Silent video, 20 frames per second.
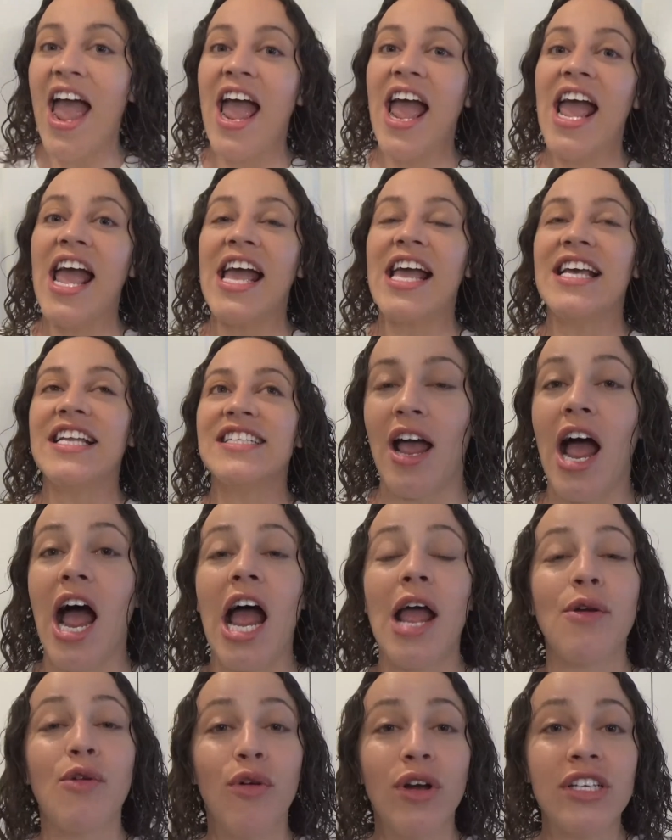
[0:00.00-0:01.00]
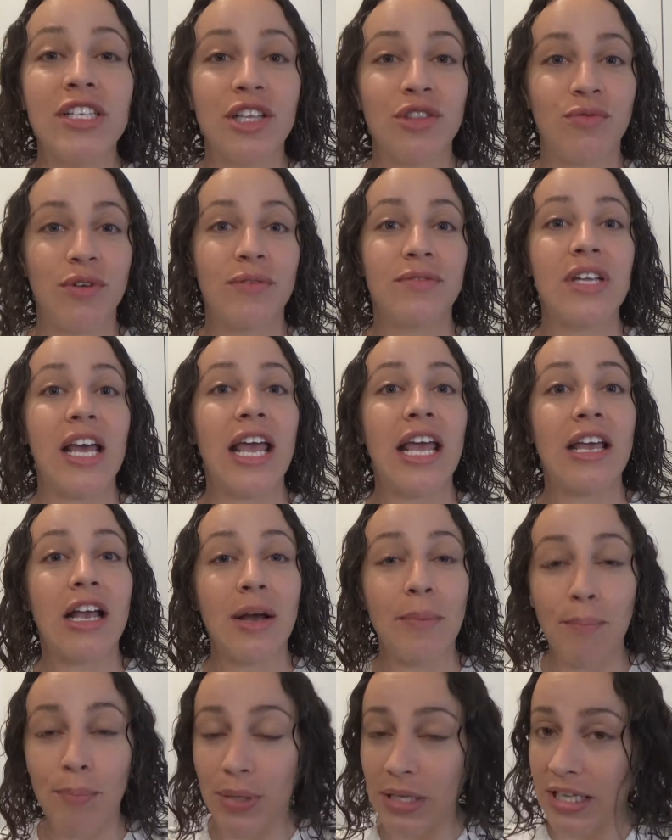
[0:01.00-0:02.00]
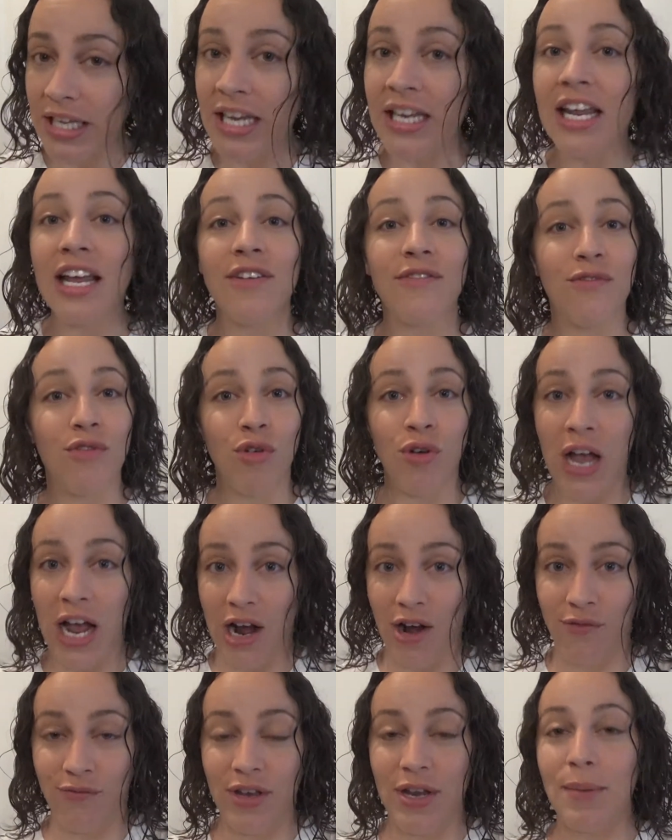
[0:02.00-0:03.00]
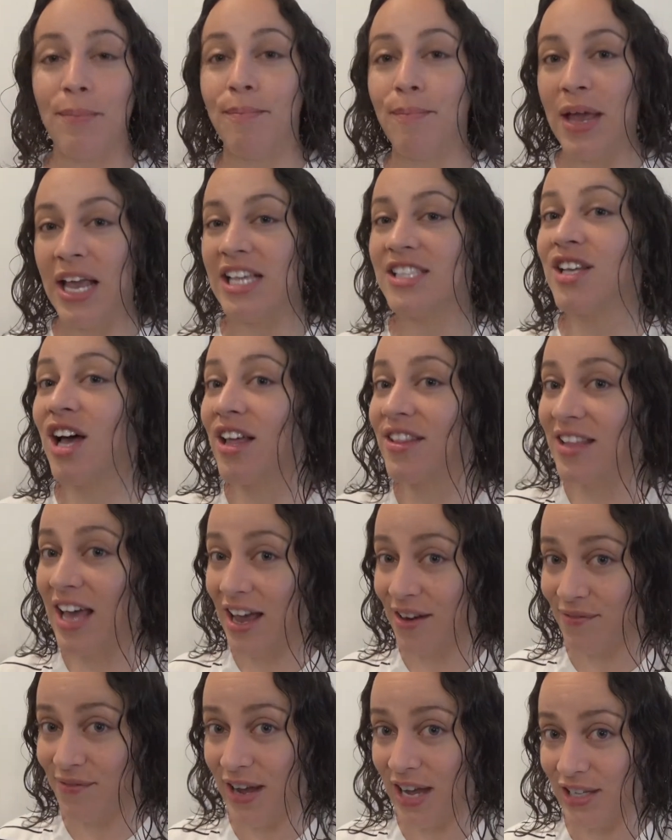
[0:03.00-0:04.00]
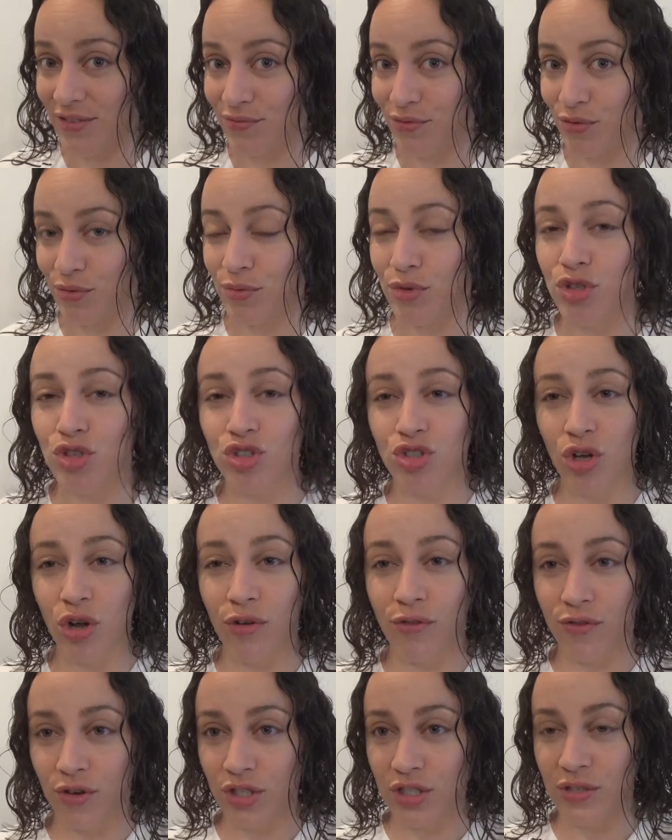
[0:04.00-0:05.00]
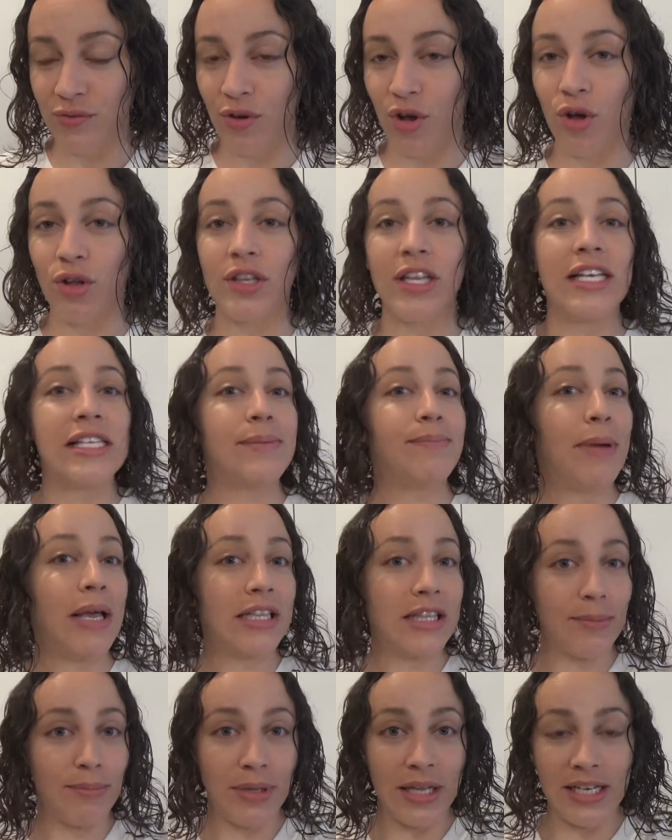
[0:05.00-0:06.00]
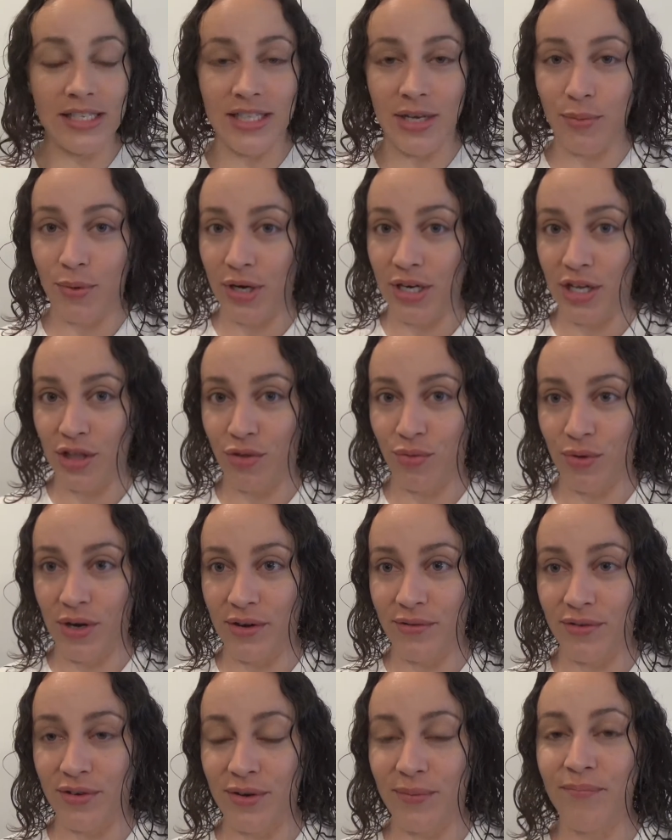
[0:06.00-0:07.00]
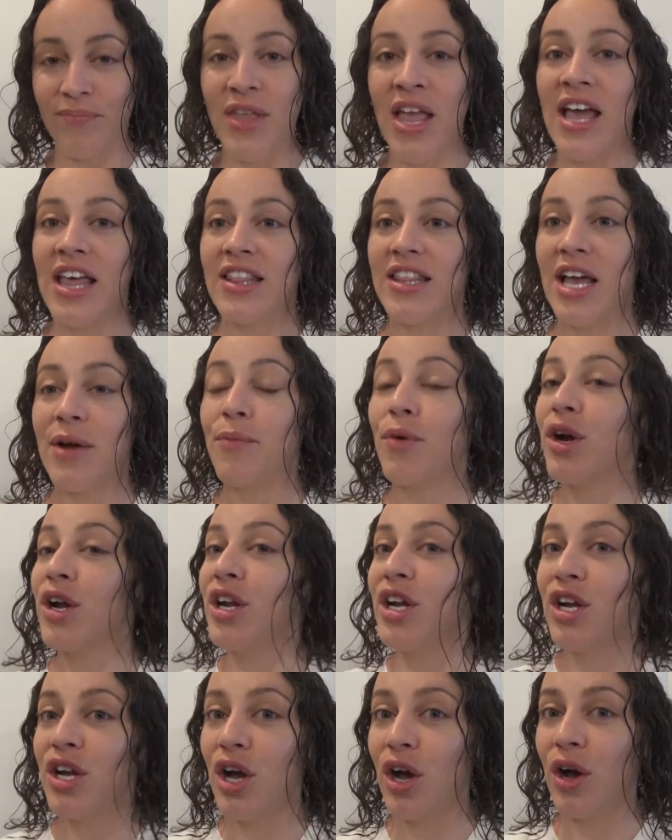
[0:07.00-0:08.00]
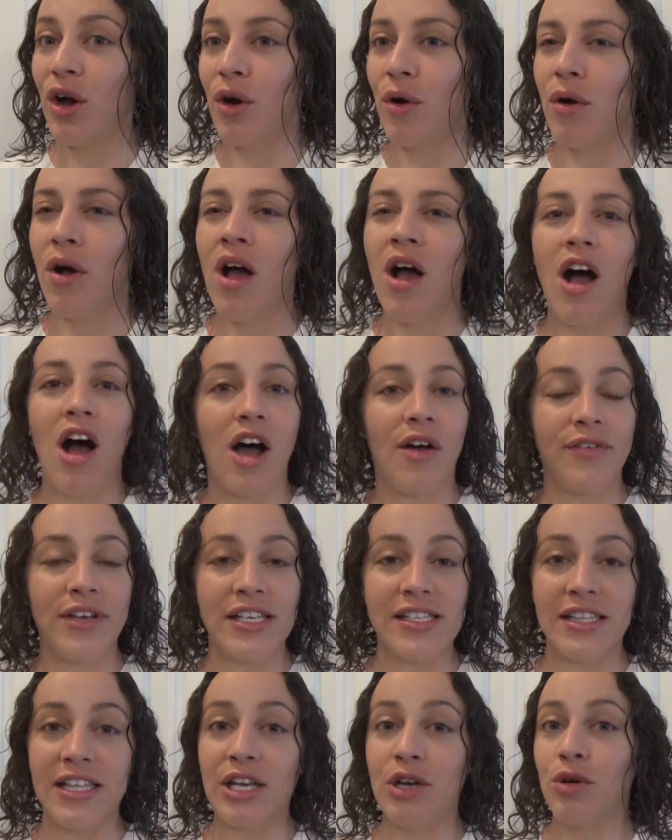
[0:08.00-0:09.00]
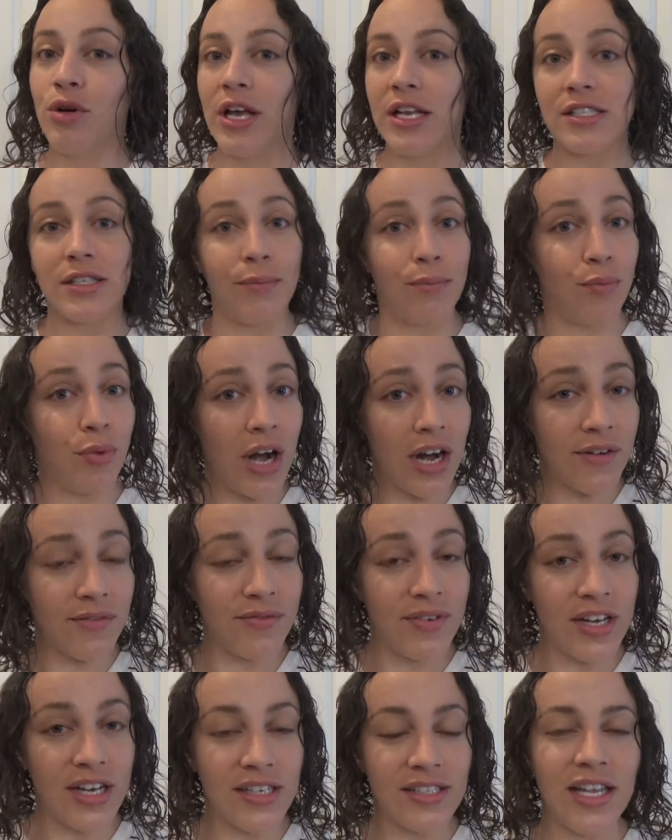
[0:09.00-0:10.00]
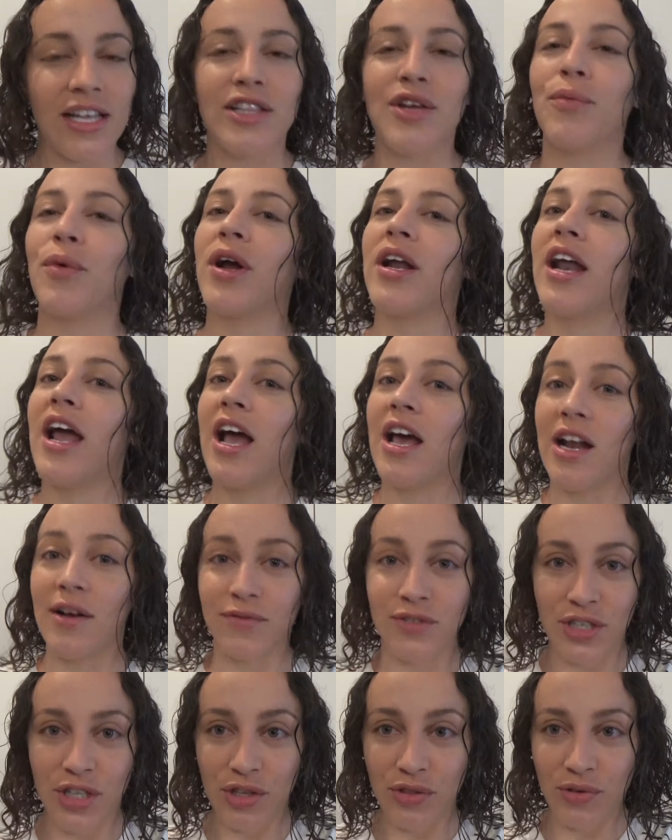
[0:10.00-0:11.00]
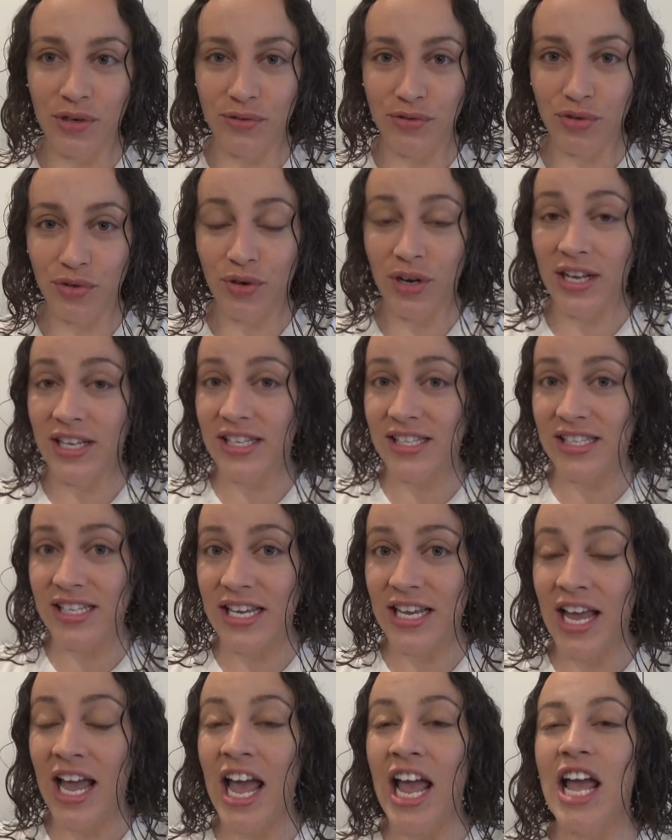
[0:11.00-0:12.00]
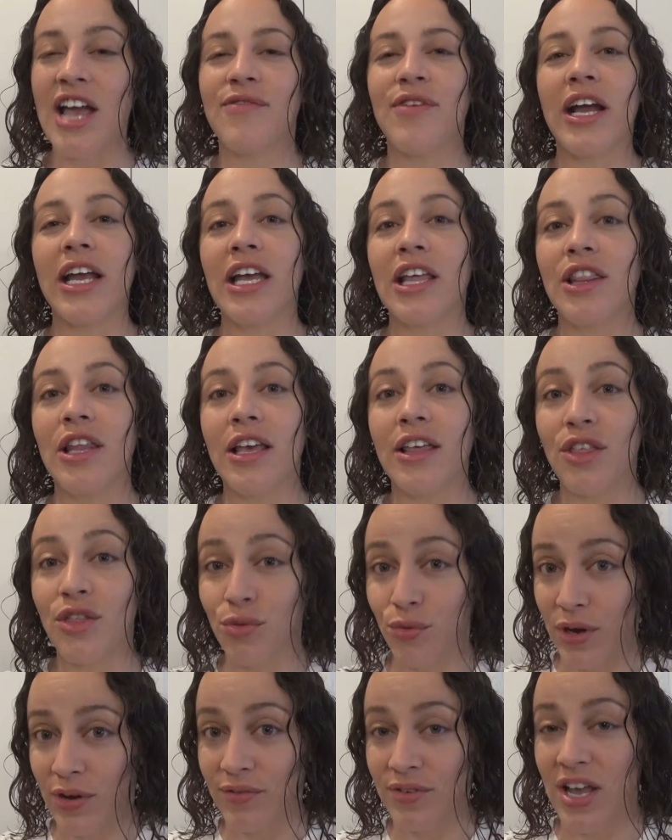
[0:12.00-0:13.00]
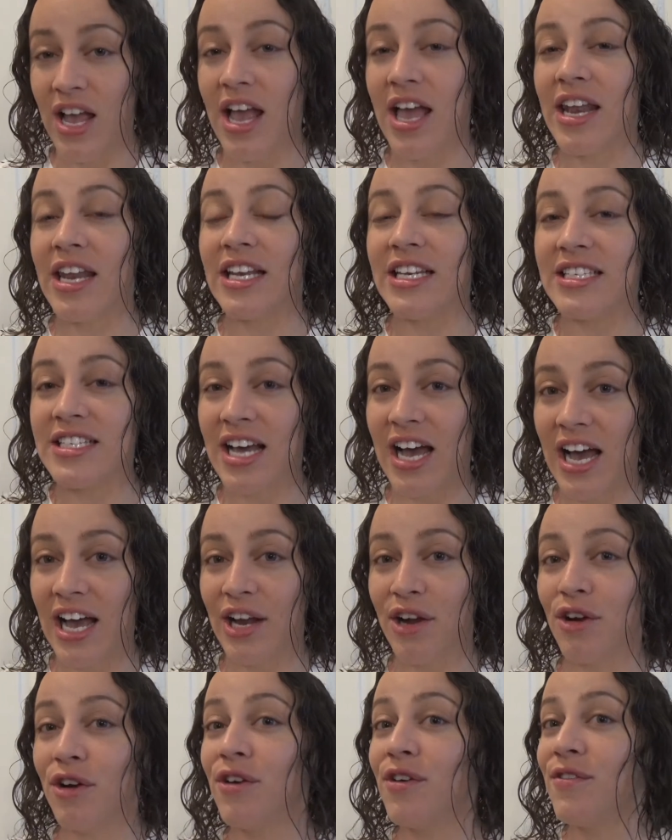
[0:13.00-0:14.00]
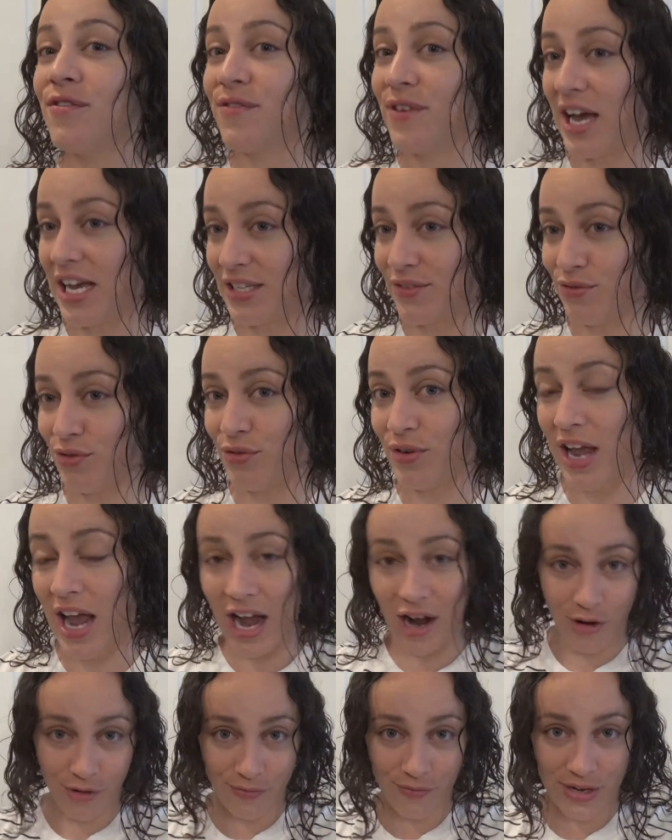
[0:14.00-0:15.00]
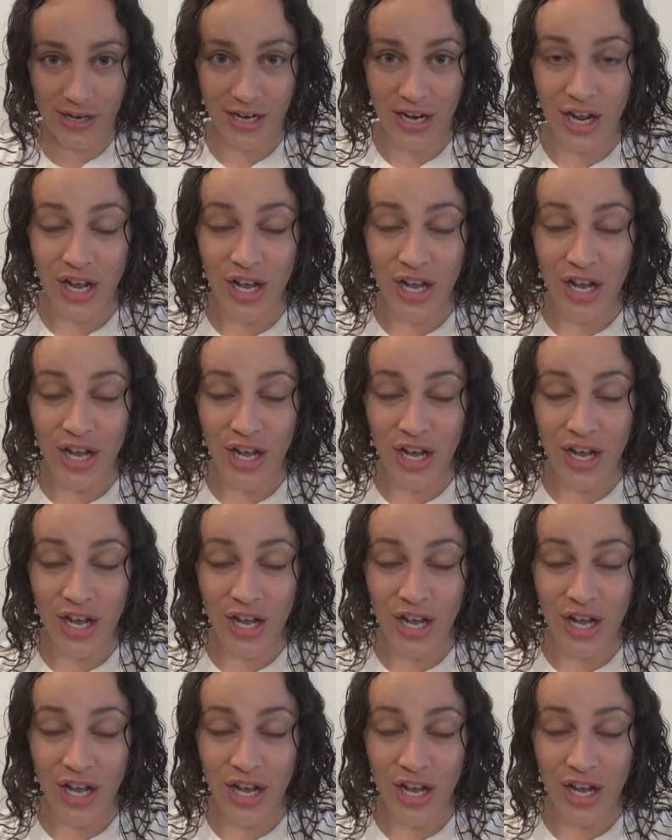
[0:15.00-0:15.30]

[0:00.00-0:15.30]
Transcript: And I'm going to thrift a complete and full outfit based on that fast food. So first of all, let's pick the place that we're gonna thrift. Then we're gonna go, obviously go get some breakfast, and then we're gonna head off to the thrift store and see if I can thrift an entire fast food outfit.